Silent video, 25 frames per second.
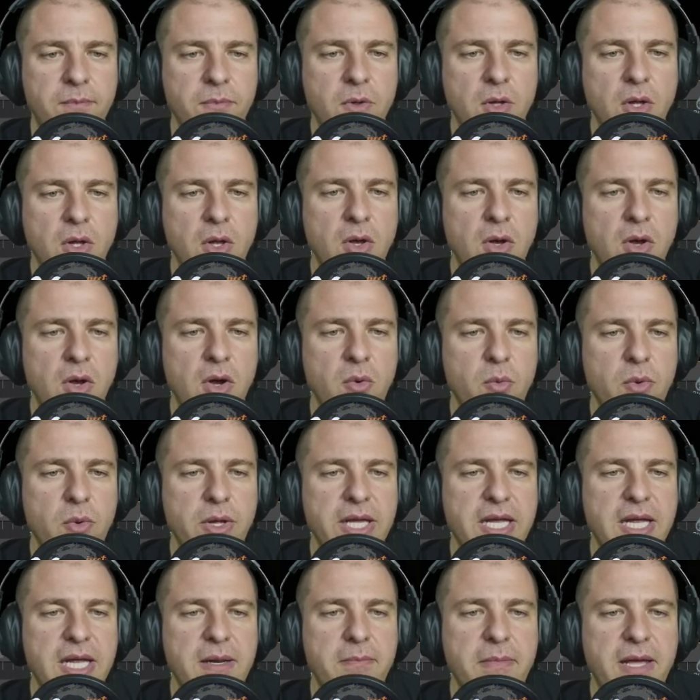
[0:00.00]
or we can
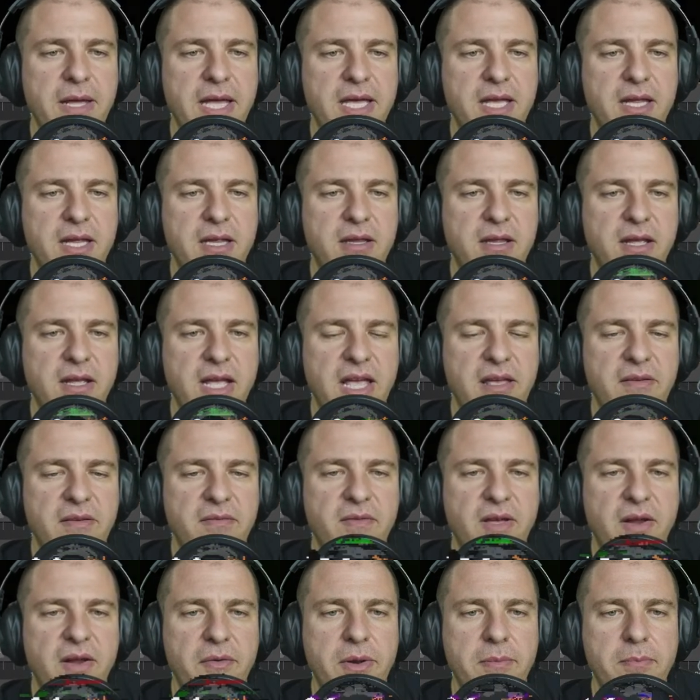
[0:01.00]
make it a very
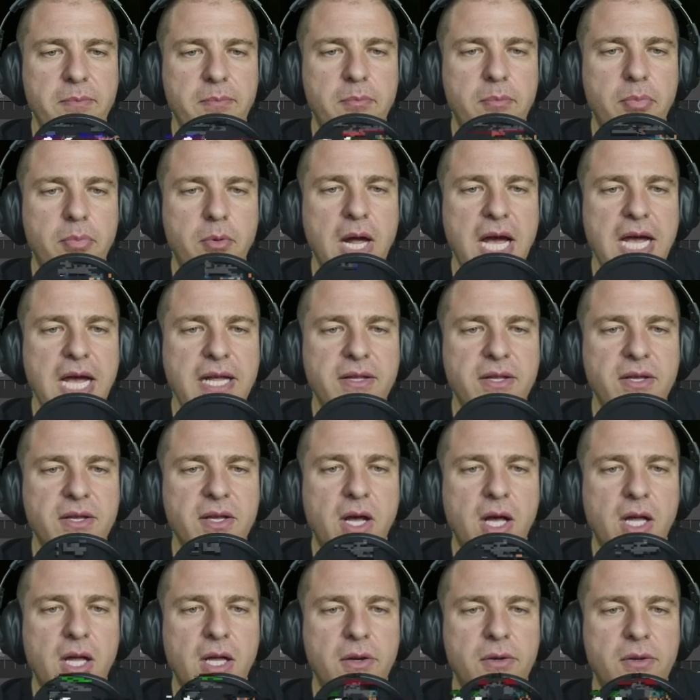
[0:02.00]
bright
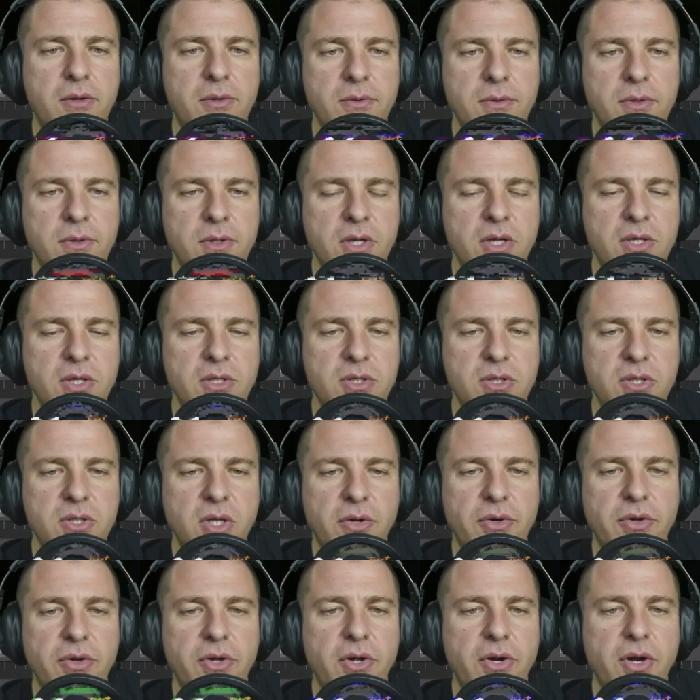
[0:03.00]
color, so not
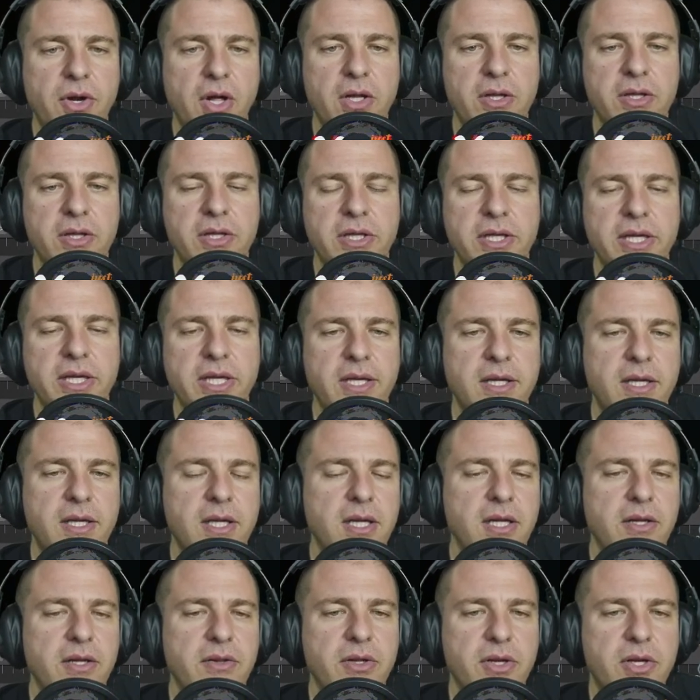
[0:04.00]
only
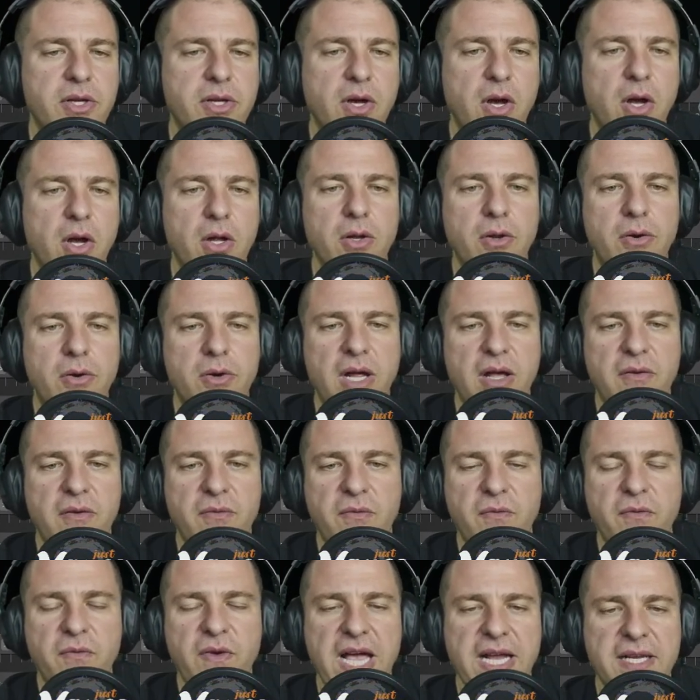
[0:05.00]
the color
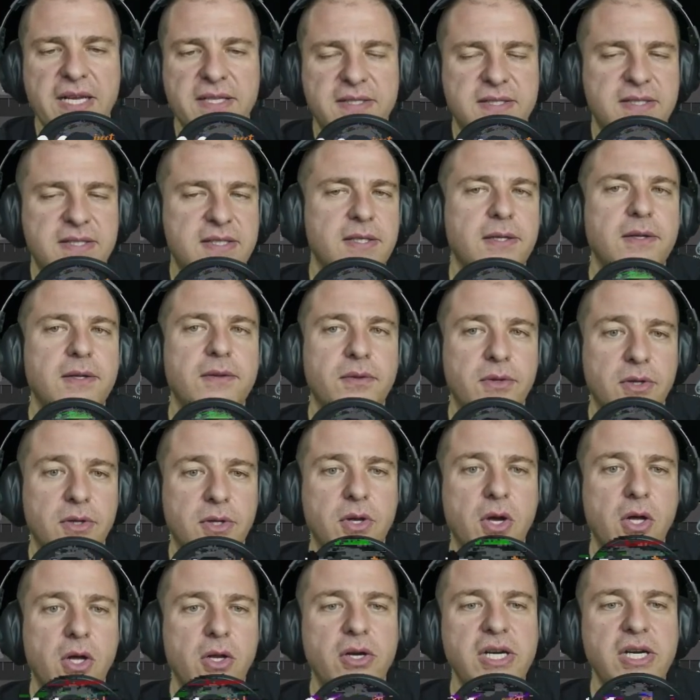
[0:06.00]
affects the color
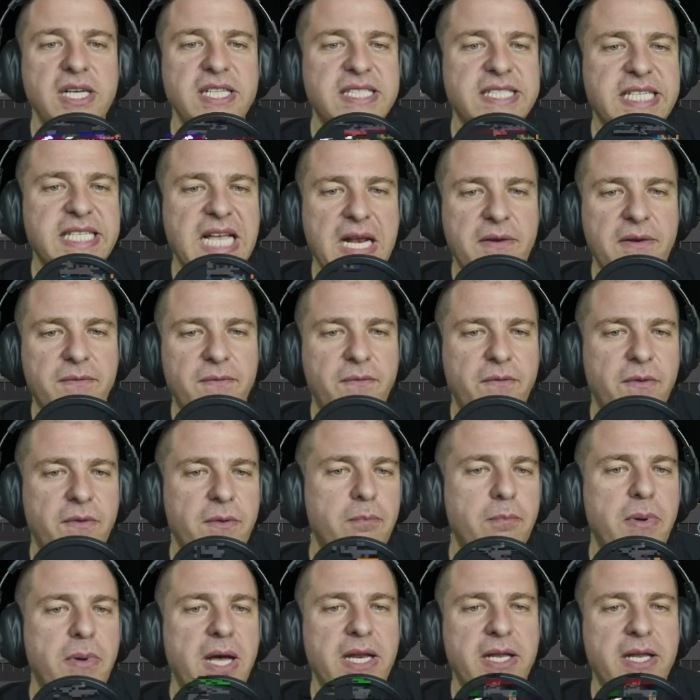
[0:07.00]
itself, but
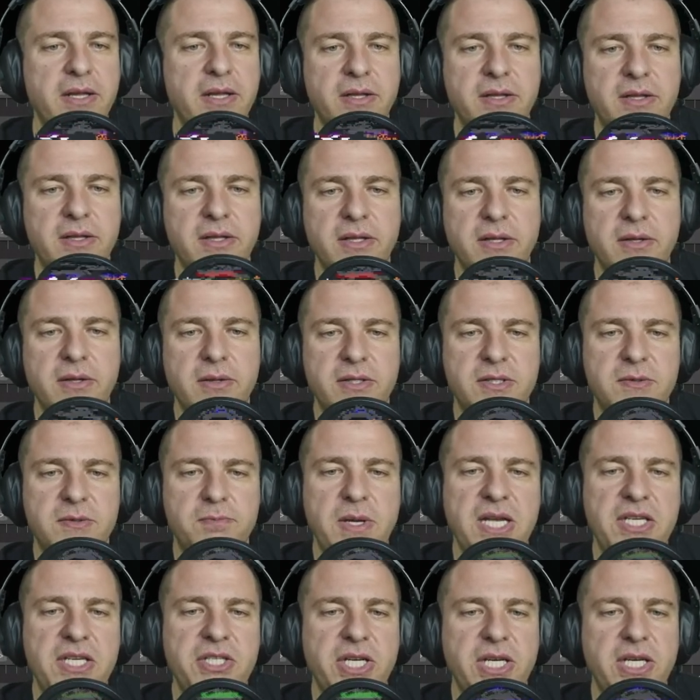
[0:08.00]

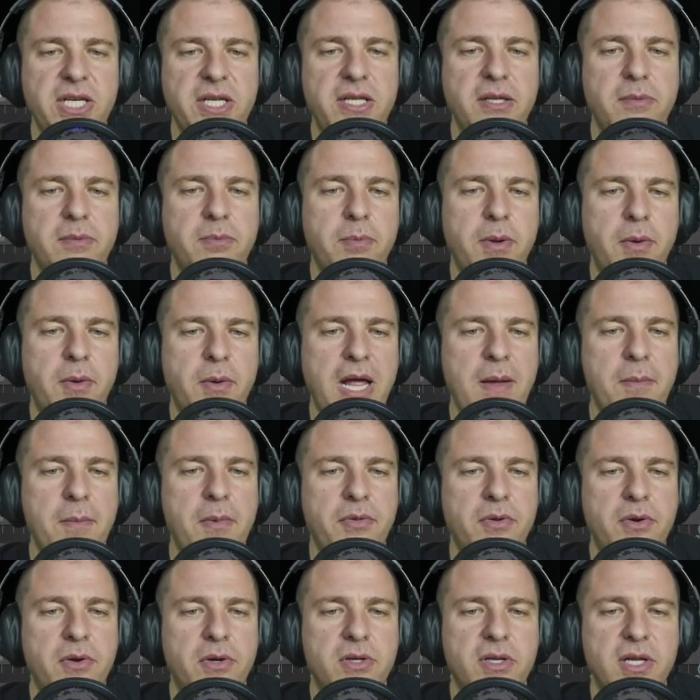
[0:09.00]
especially the parameter
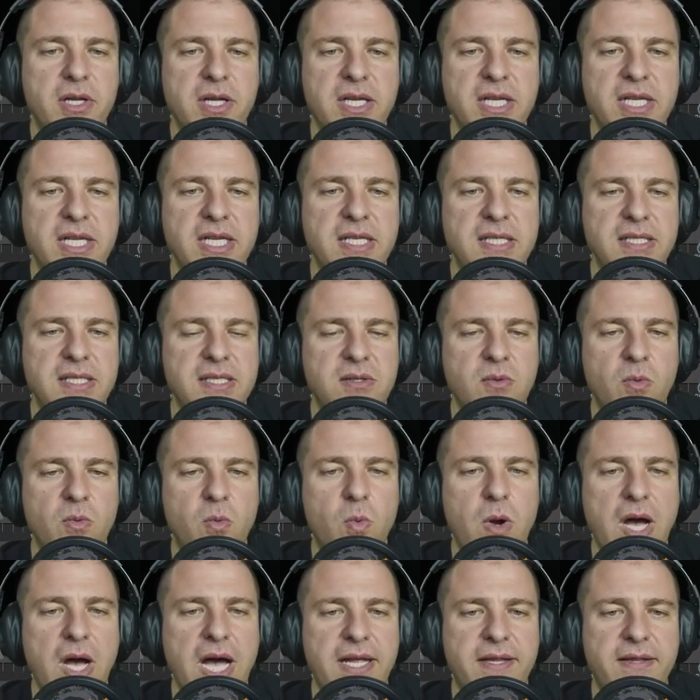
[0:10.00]
that is
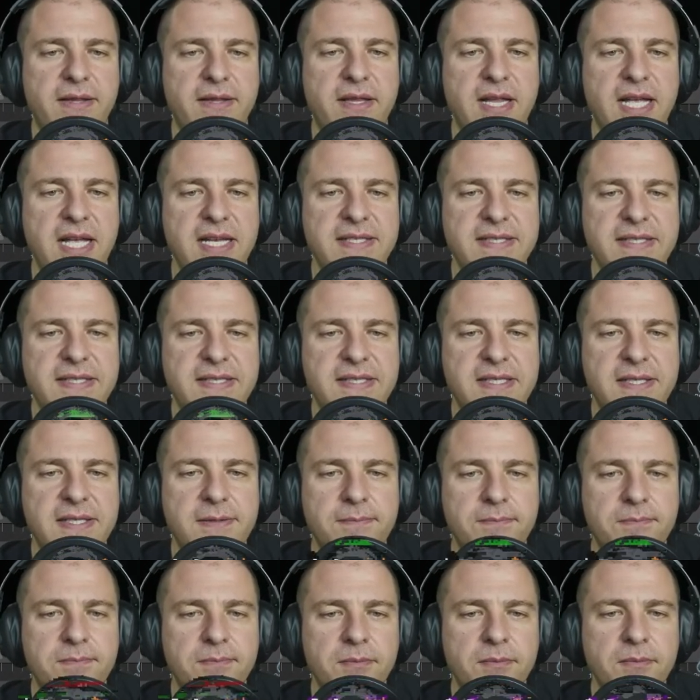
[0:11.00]
whiteness
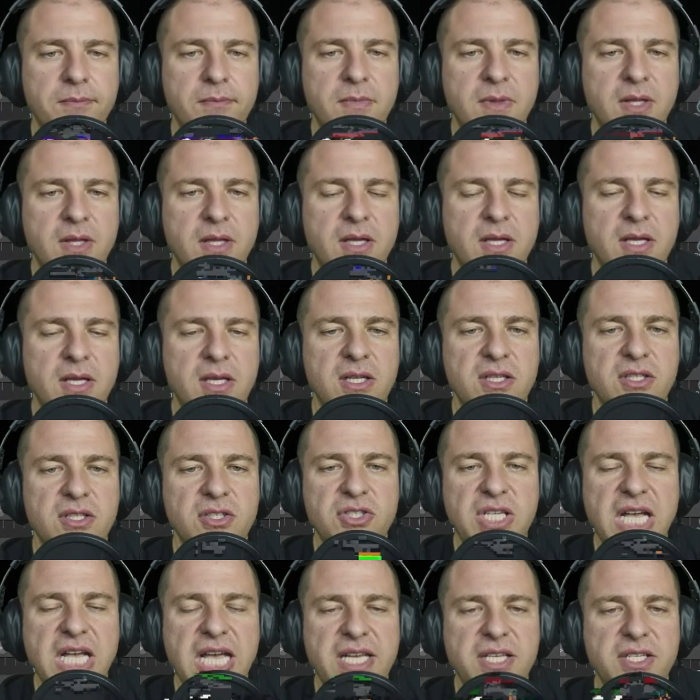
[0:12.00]

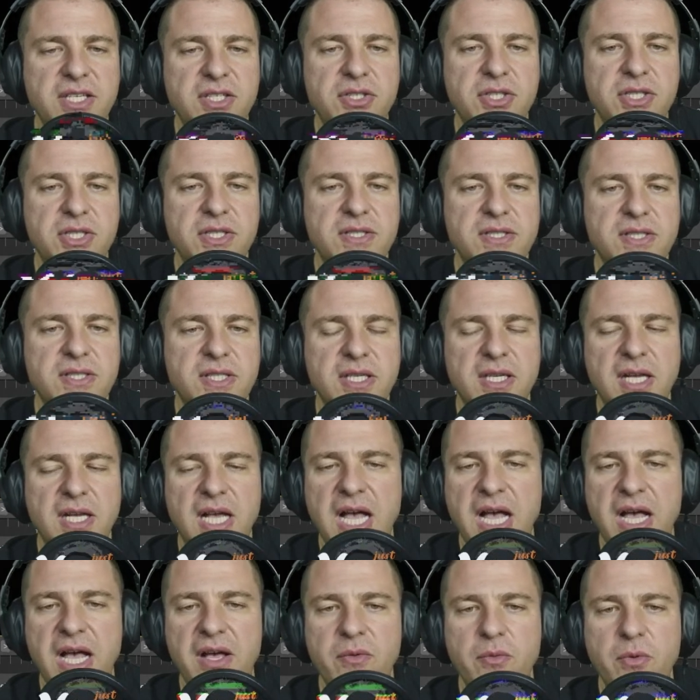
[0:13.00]
changes
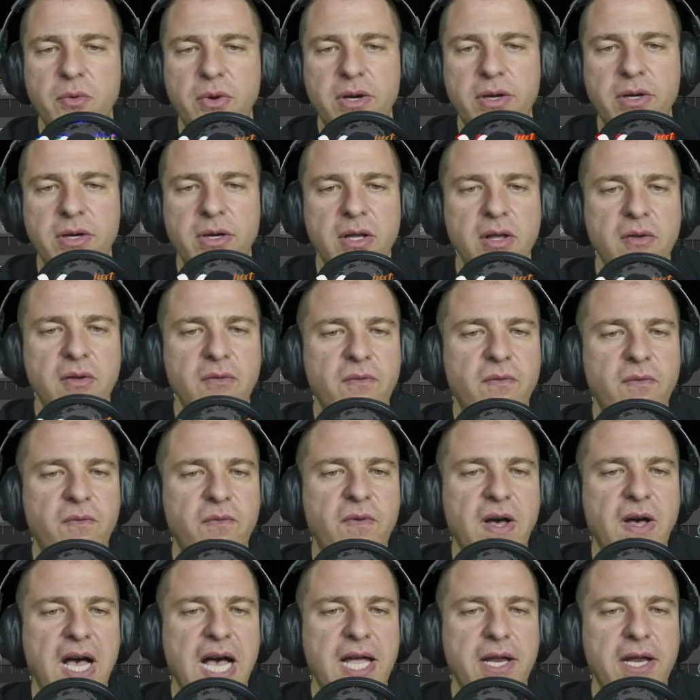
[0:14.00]
our
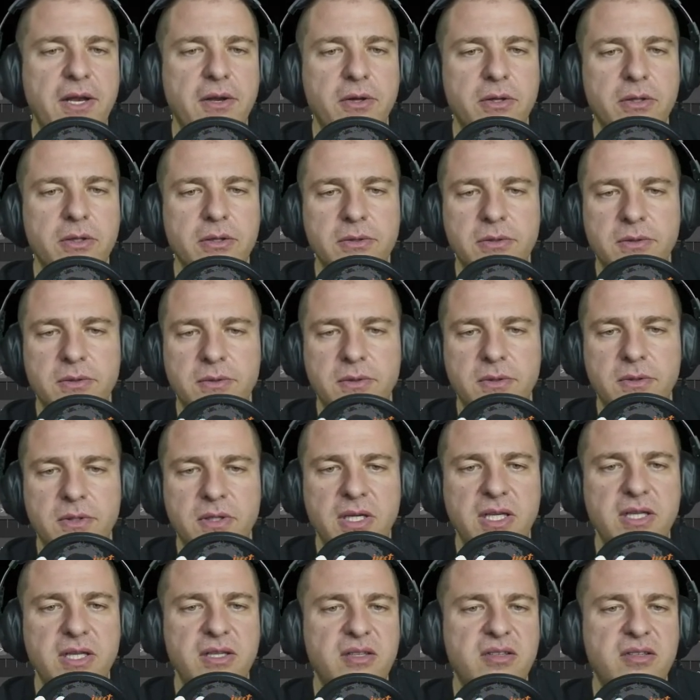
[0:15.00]
final
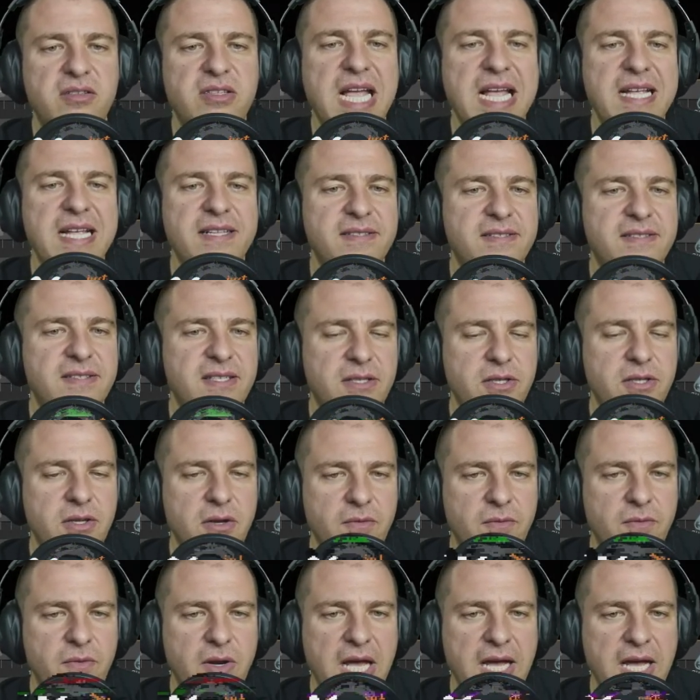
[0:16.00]
intensity of
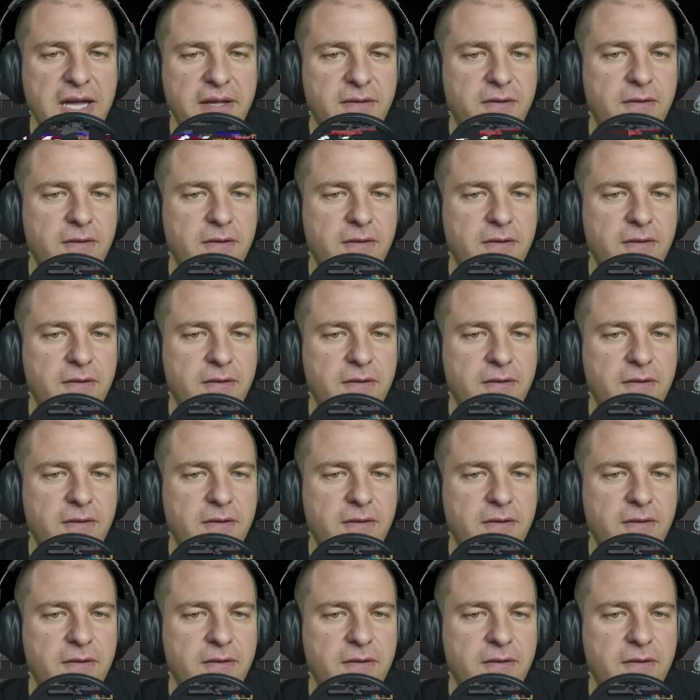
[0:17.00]
light.